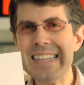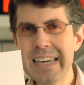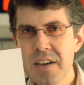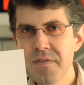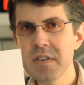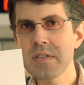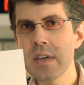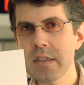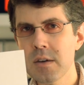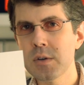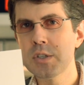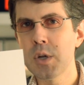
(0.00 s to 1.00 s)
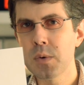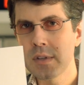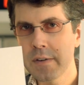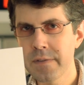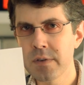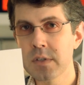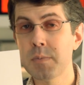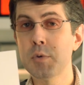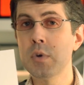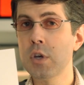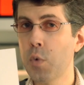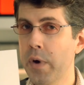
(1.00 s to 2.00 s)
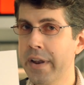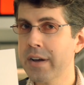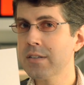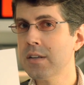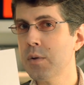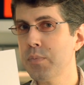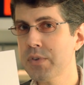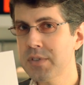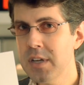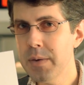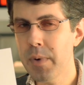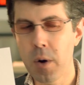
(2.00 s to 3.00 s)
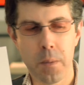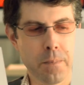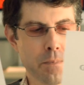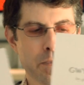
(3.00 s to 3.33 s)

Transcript: given that there's no difference between Gwynex and the placebo.